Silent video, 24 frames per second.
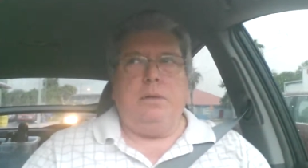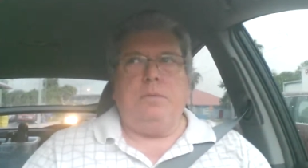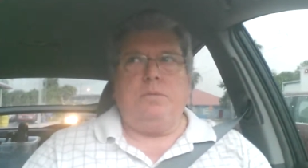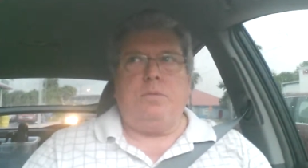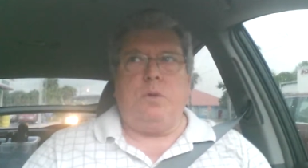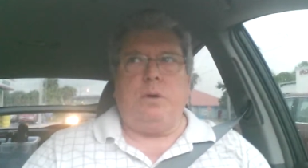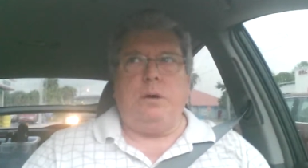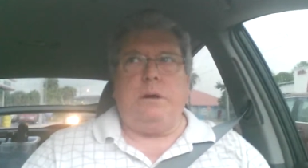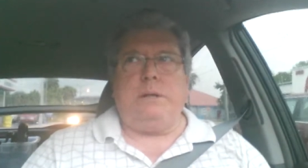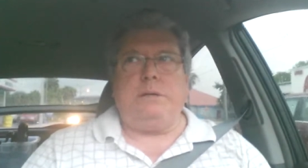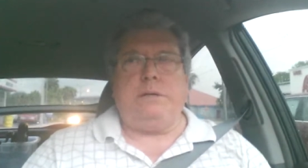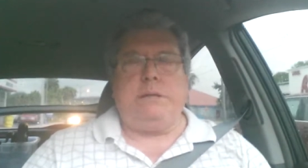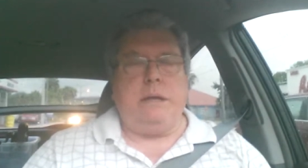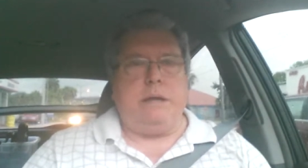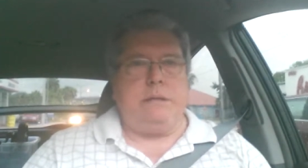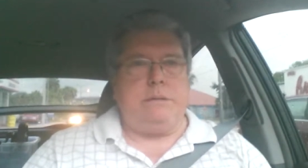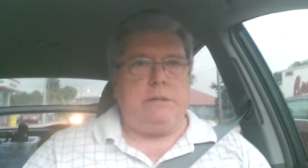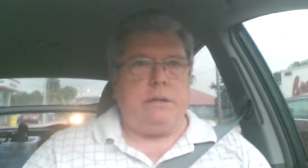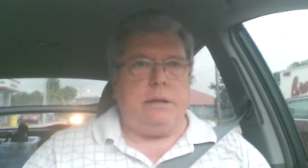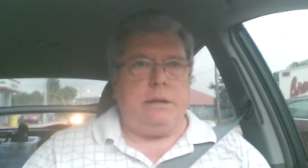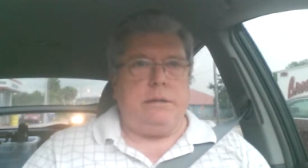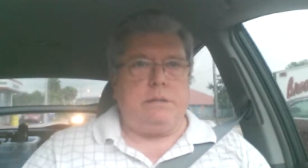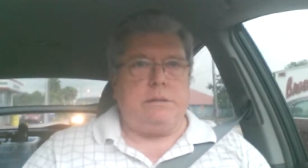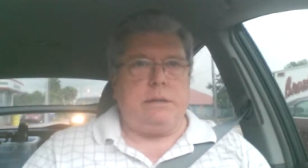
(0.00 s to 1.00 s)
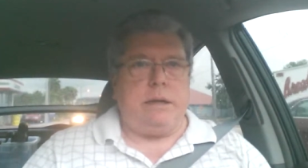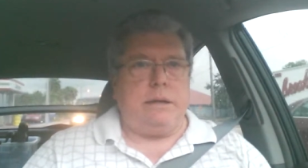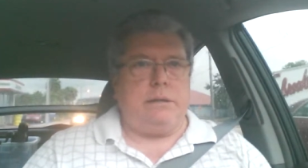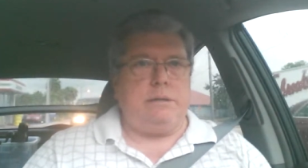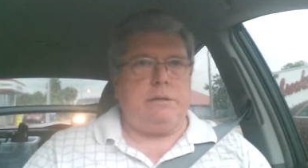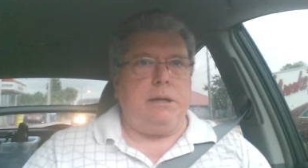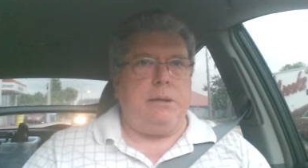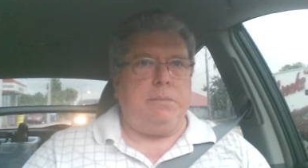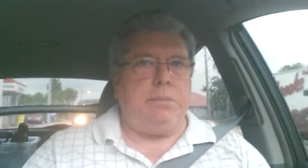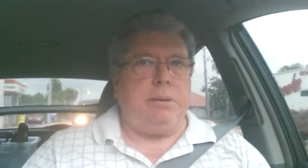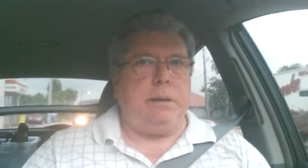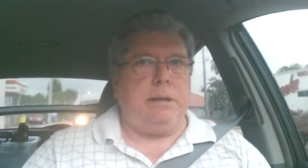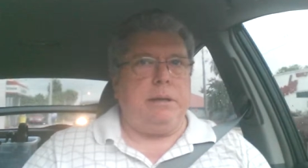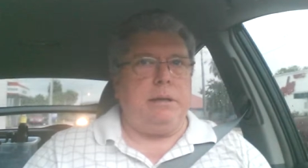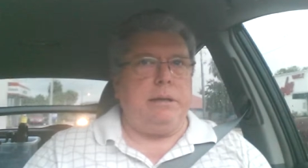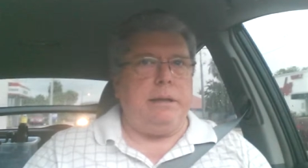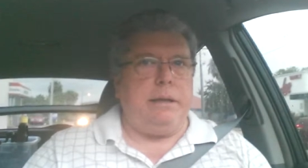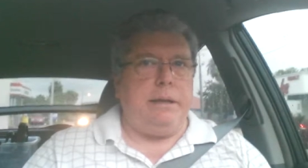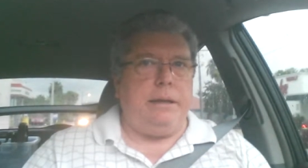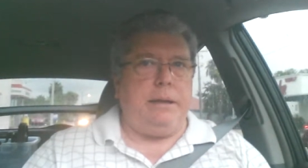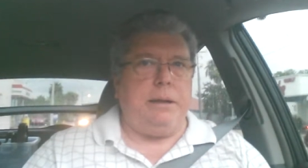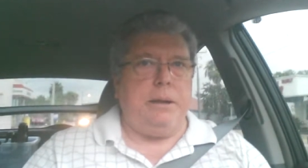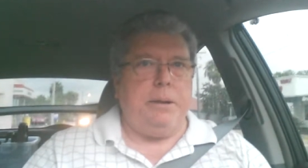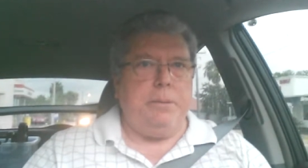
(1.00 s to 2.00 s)
for necessities. Like
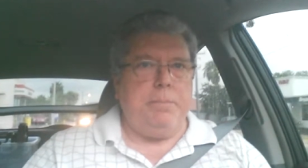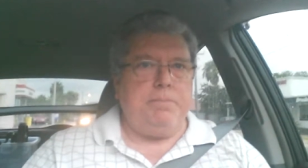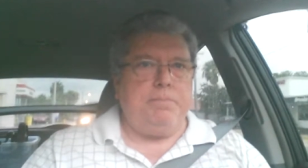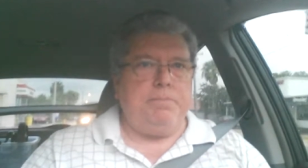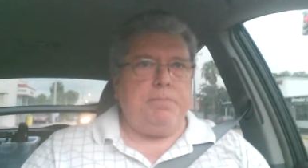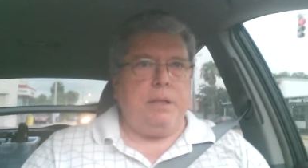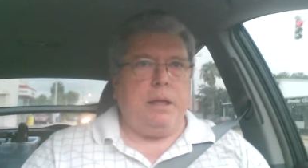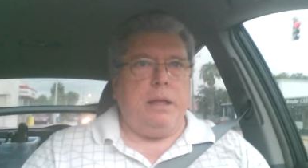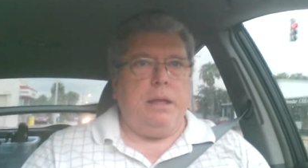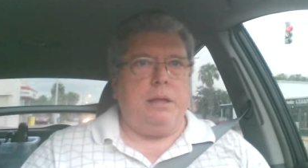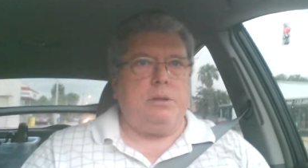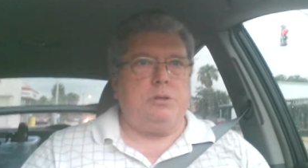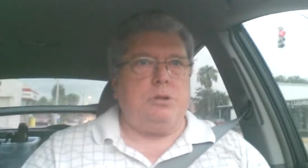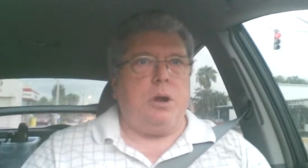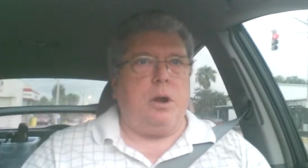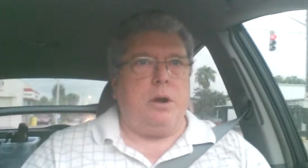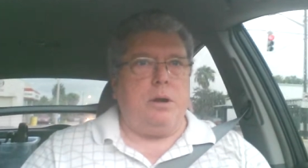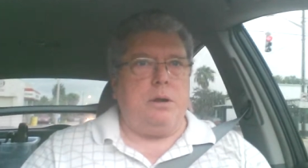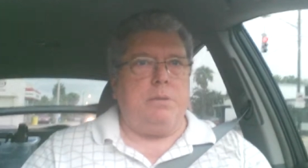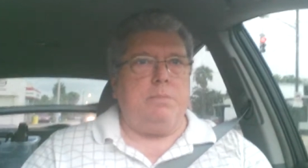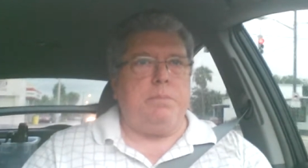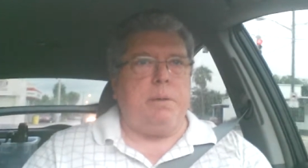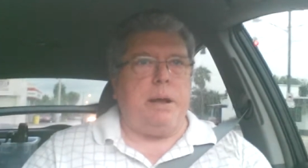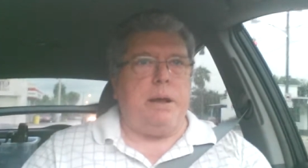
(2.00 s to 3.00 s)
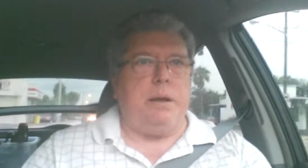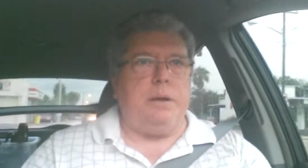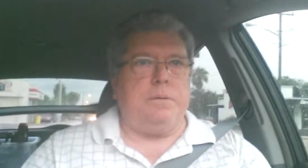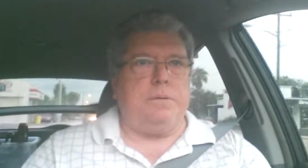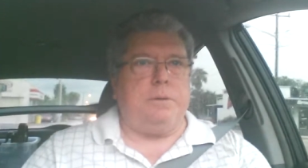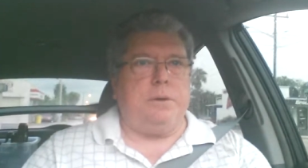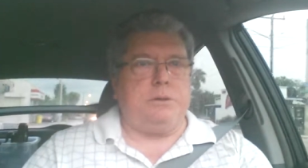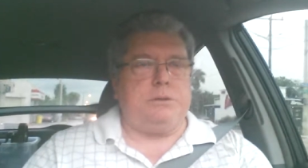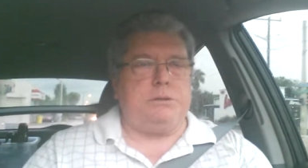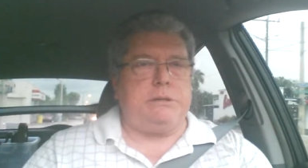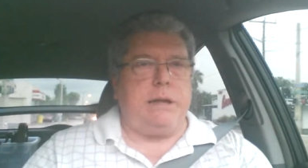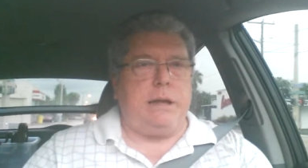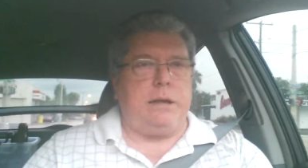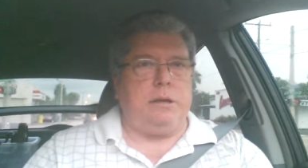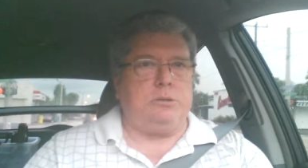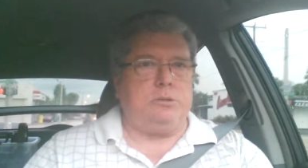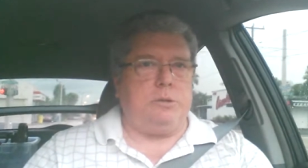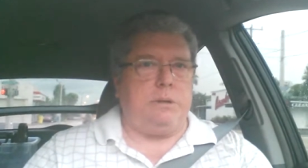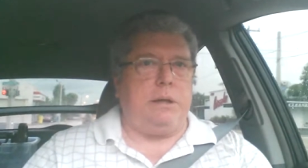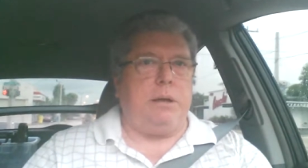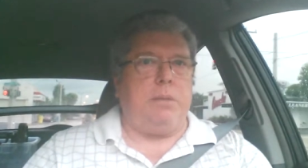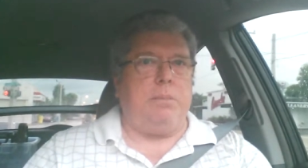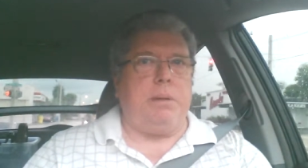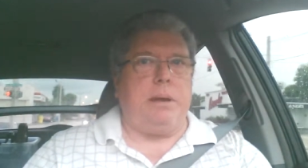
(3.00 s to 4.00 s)
typically, it's hard to buy your first house
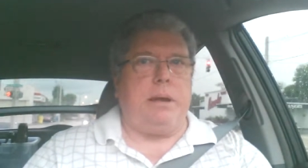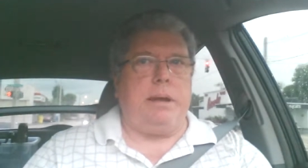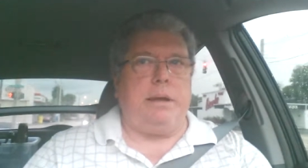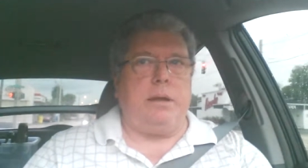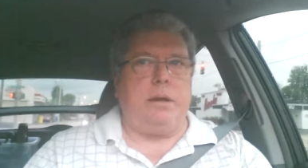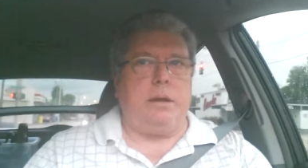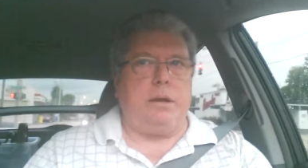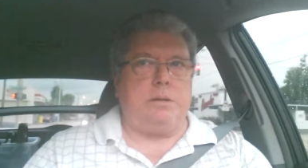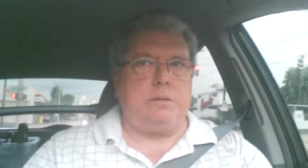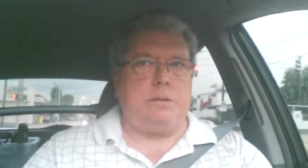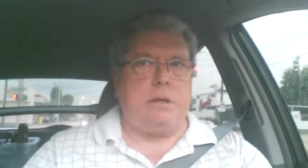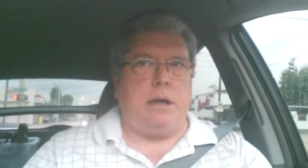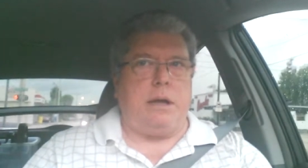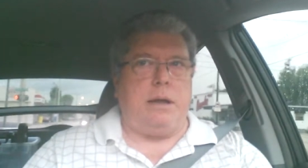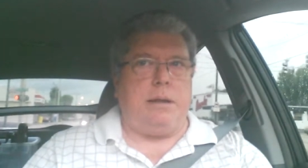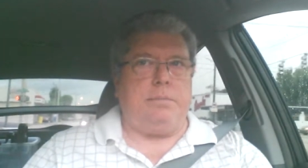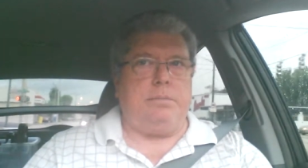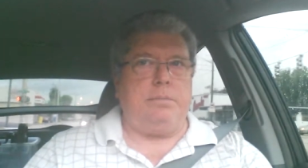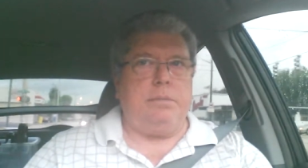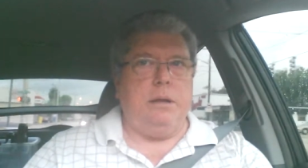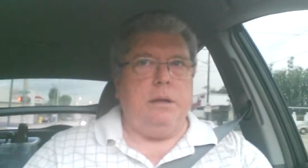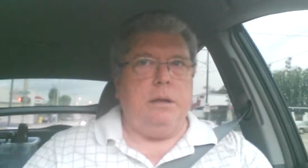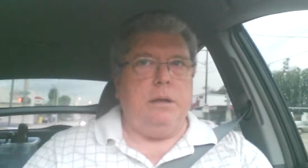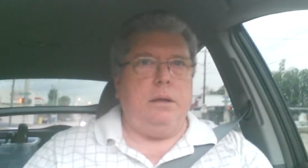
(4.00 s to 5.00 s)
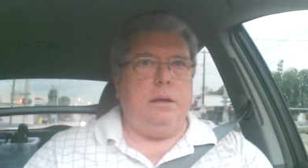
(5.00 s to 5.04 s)
without buying it on time.